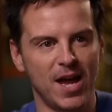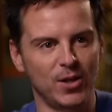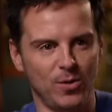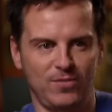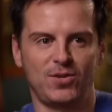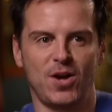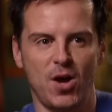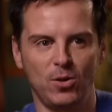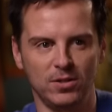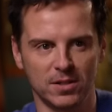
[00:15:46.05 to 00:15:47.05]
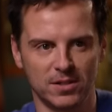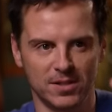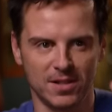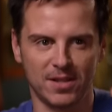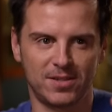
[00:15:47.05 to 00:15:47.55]
And you have to hold it.
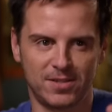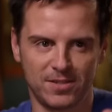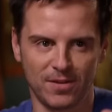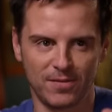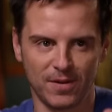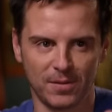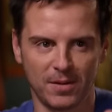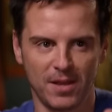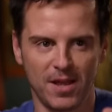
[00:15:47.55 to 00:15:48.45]
It's like surfing.